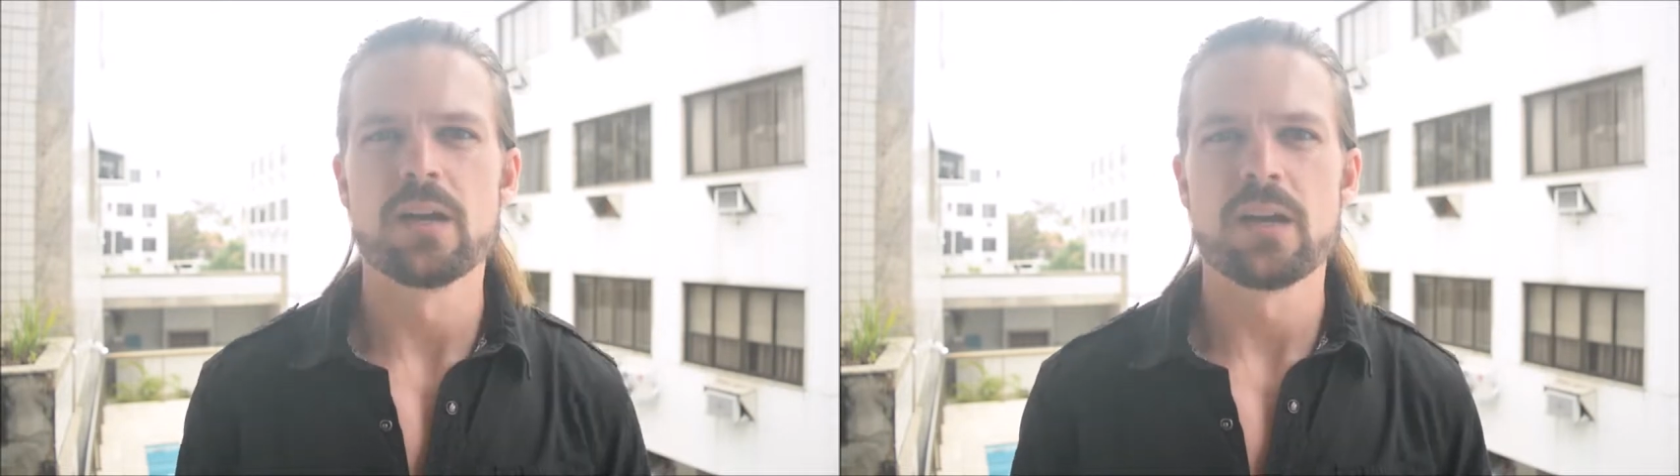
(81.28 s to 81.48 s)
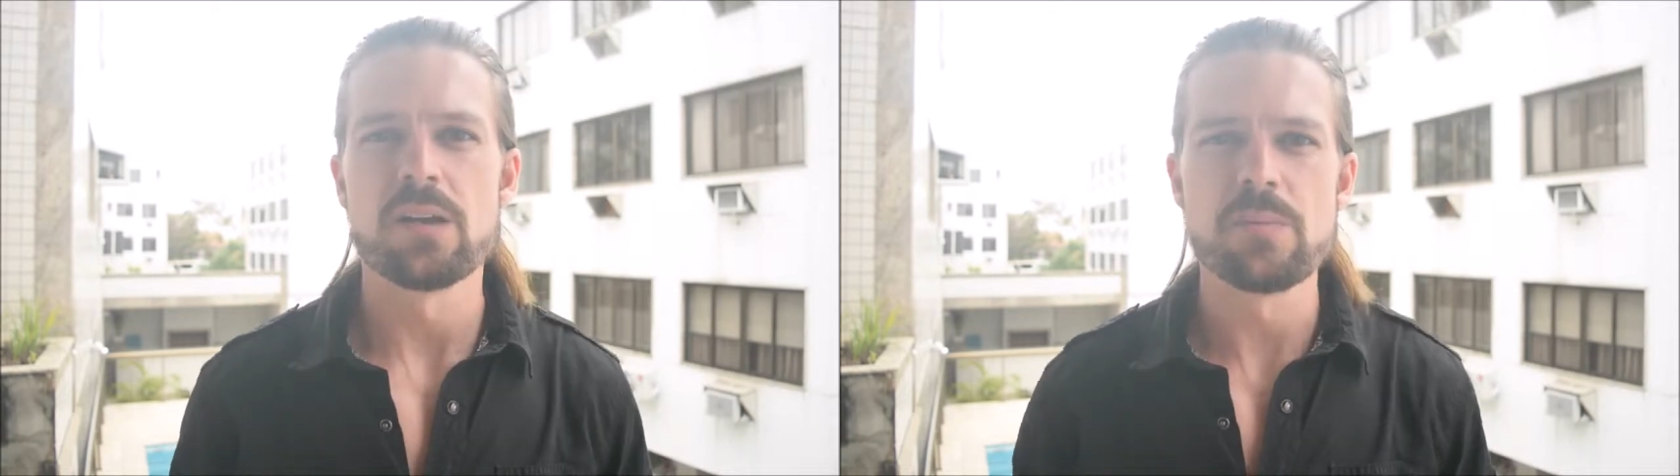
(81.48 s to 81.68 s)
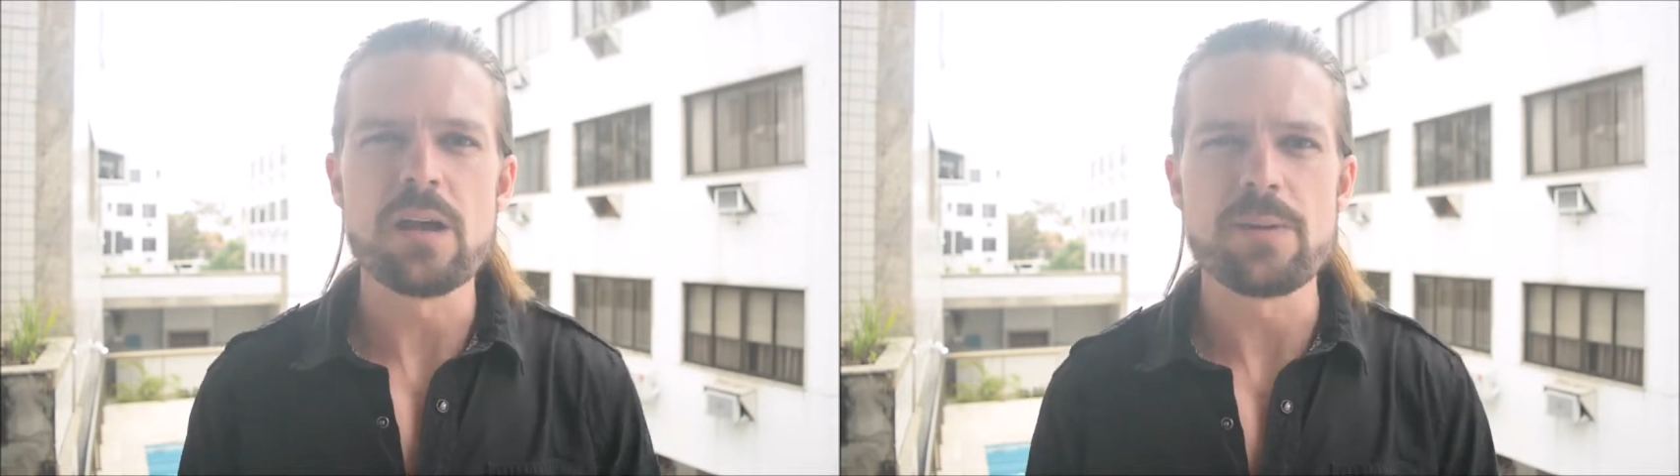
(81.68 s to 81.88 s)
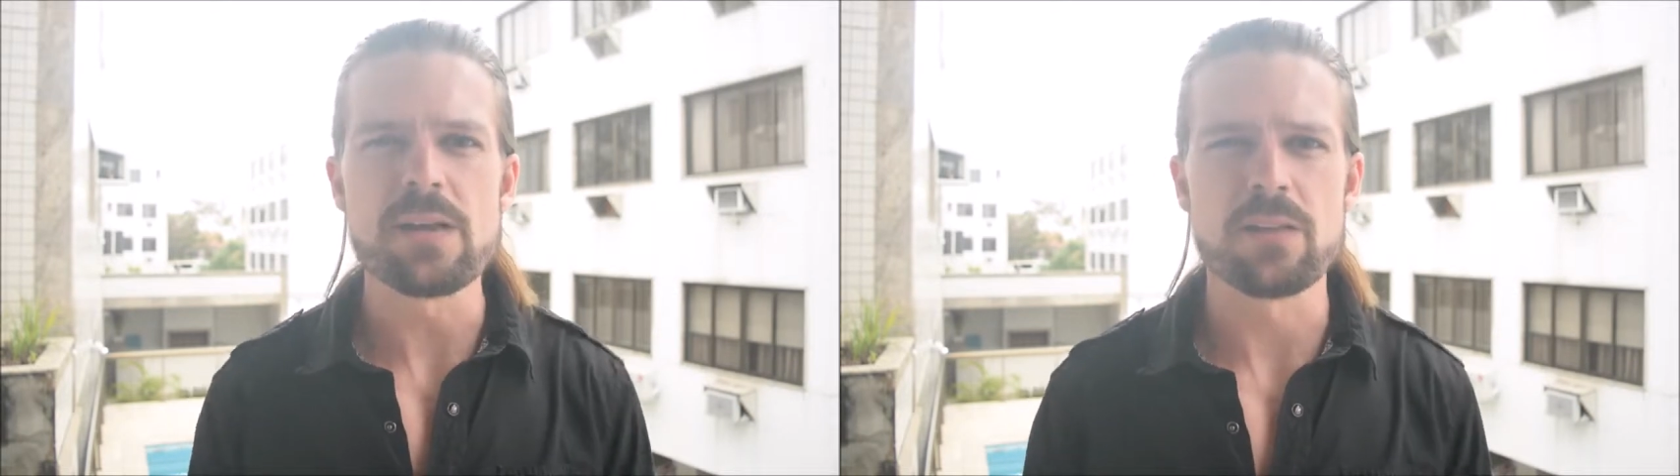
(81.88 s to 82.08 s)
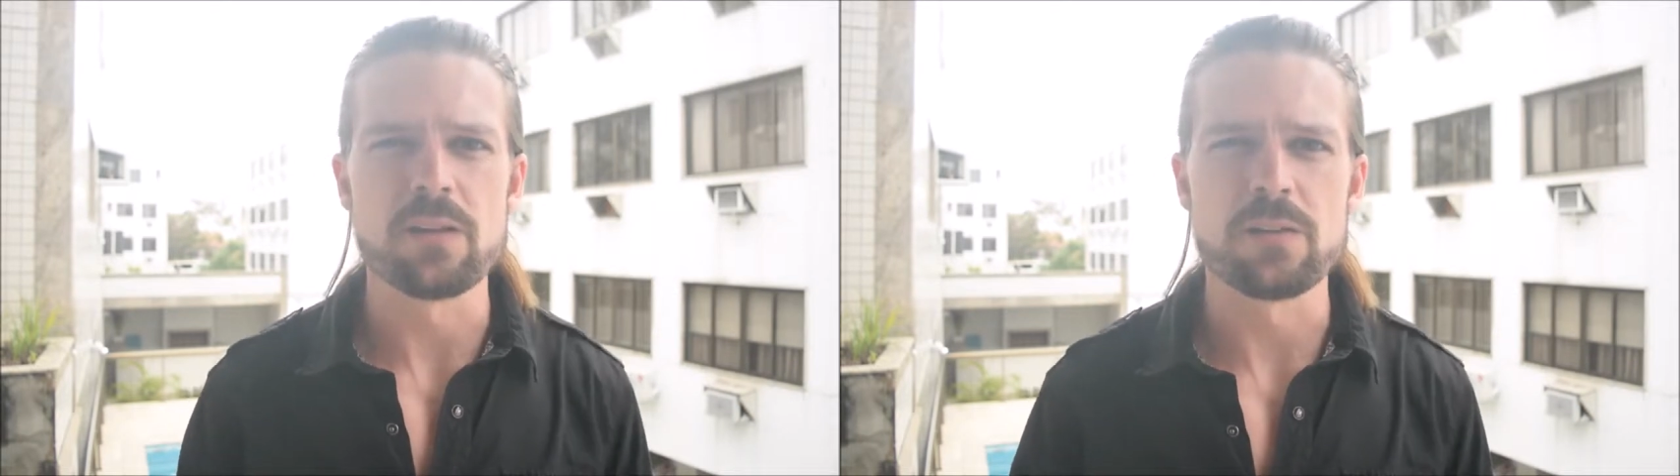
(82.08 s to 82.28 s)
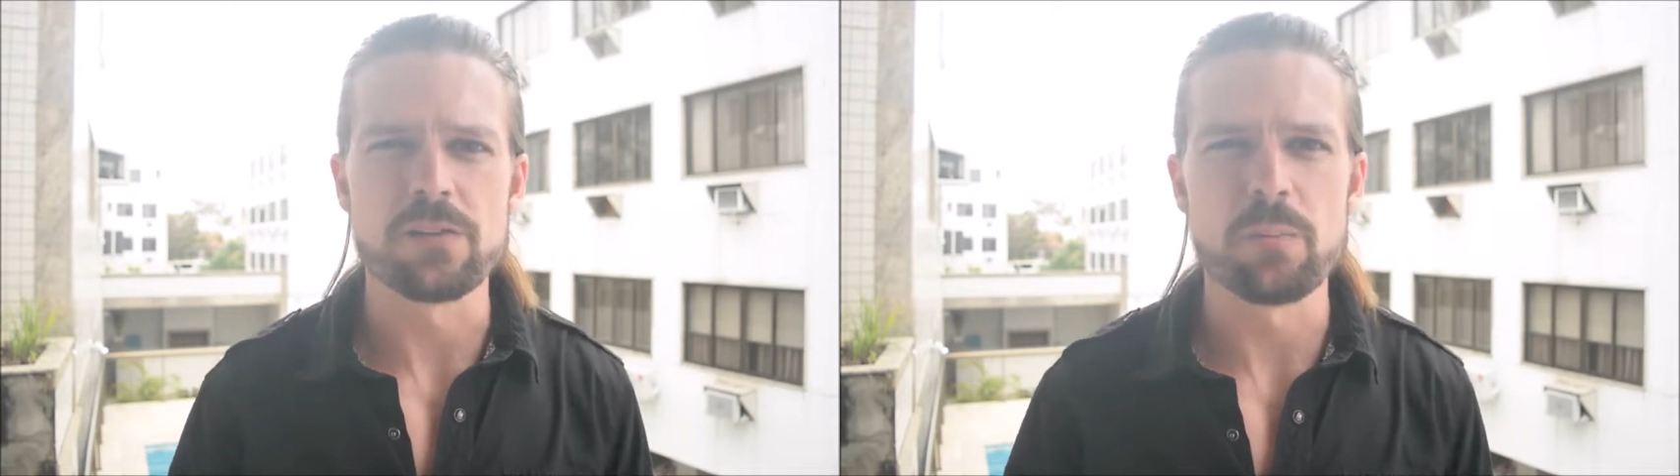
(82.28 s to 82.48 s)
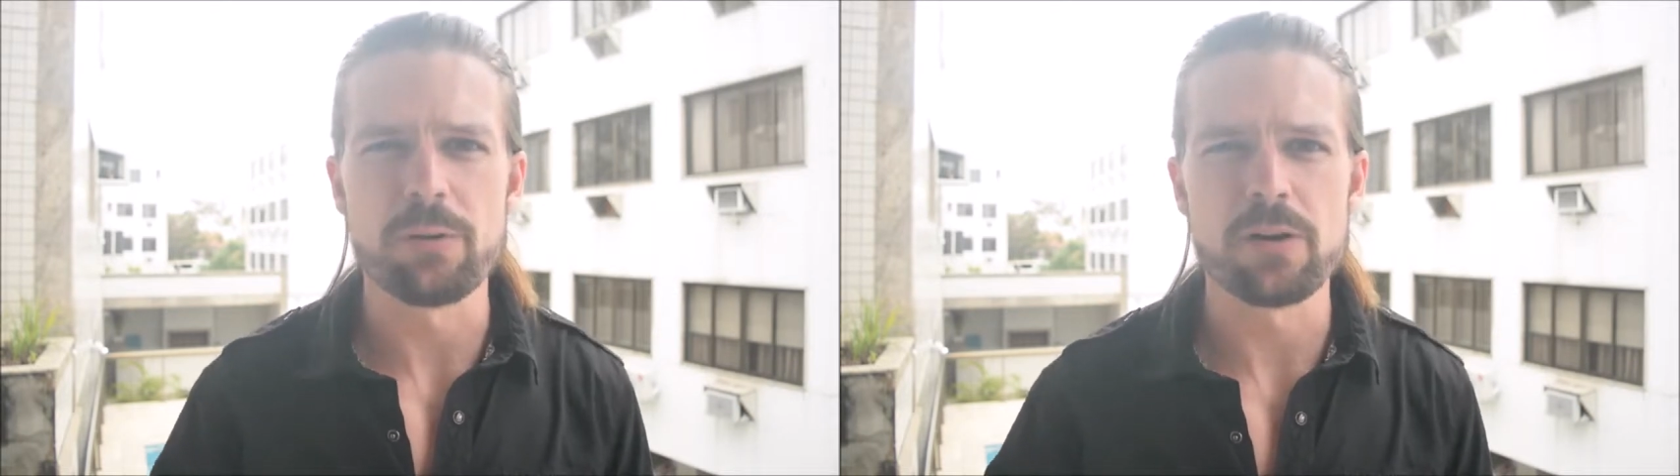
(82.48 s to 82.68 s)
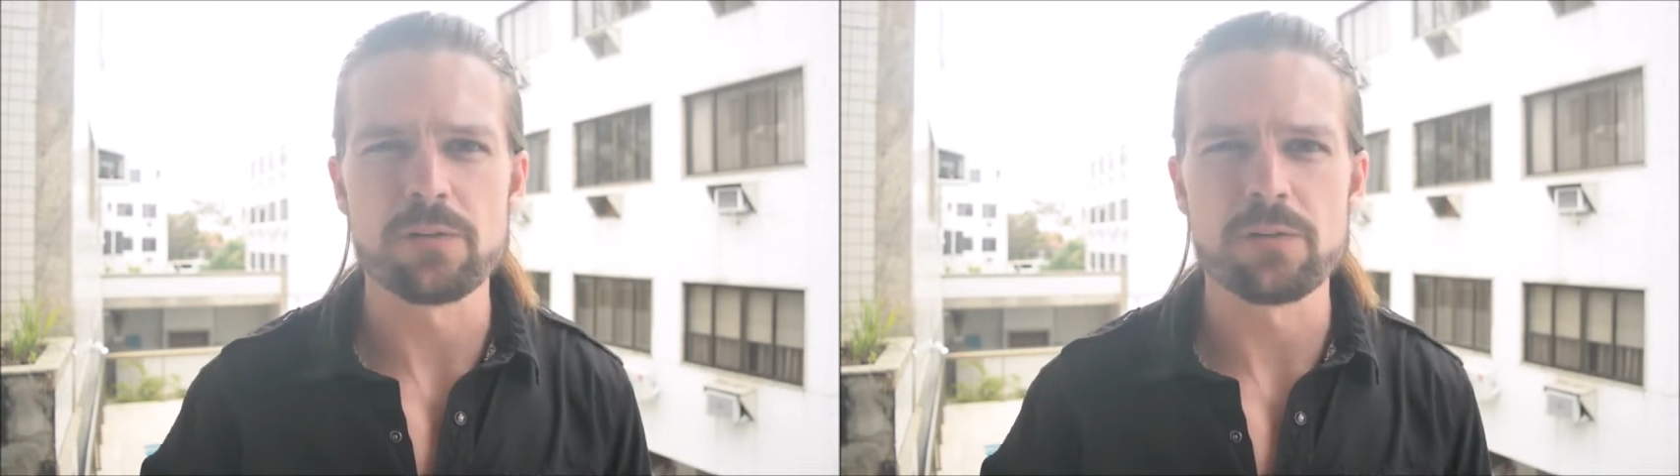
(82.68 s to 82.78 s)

it may be that some part